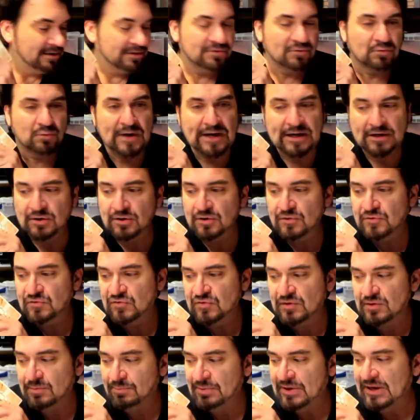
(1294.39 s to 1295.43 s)
the records
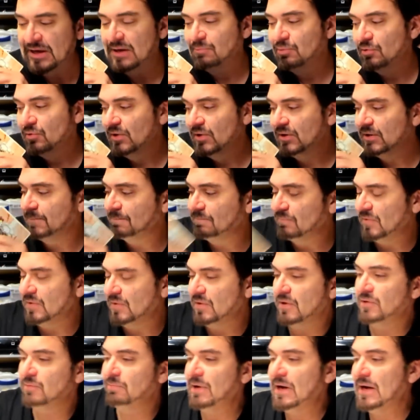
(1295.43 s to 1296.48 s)
and the paper in it.
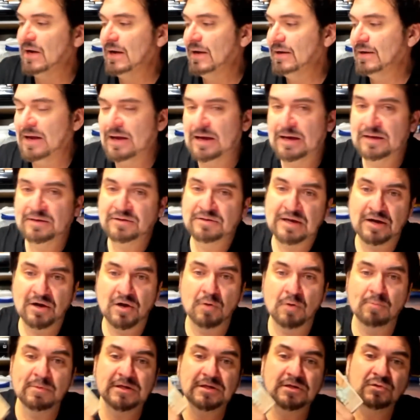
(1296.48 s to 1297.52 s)
Another bag had the
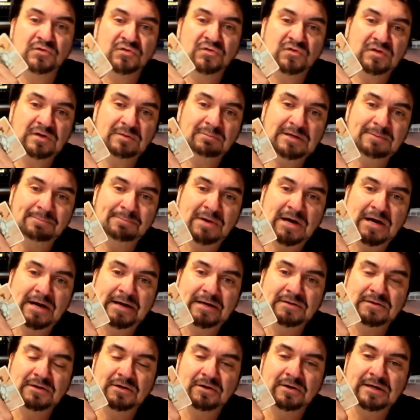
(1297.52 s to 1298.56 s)
helmet you see me buy
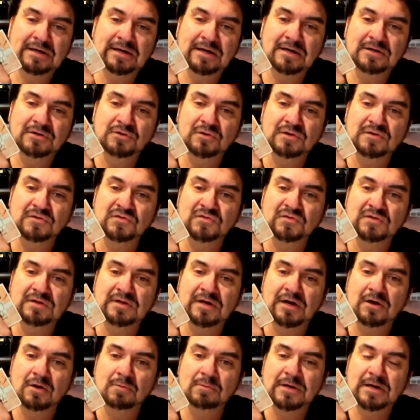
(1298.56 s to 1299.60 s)
in there again. You can see the
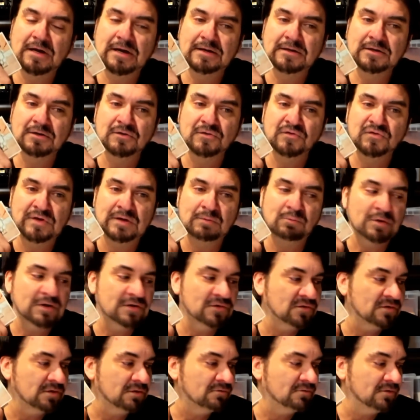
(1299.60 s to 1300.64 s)
helmet on here, same one
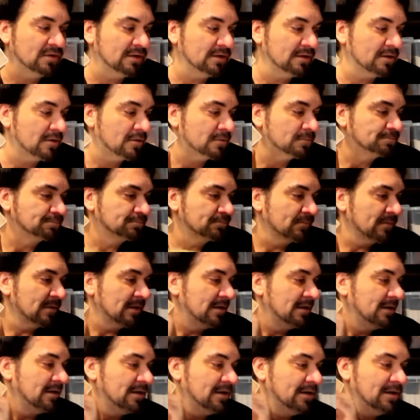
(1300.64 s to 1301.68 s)
that's in the video.
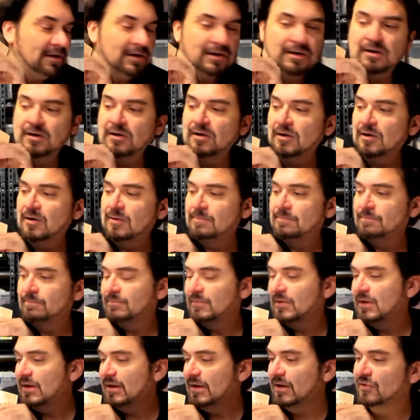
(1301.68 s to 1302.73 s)
Um,
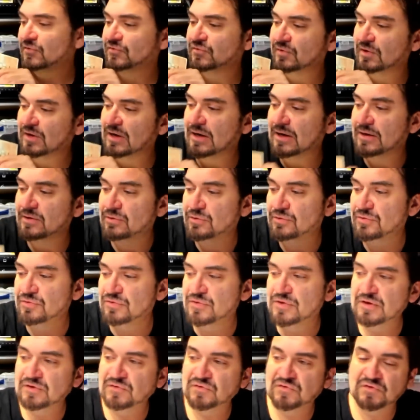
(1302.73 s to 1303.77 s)
I also got
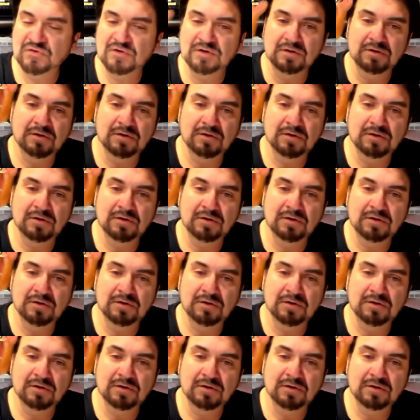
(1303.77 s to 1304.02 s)
this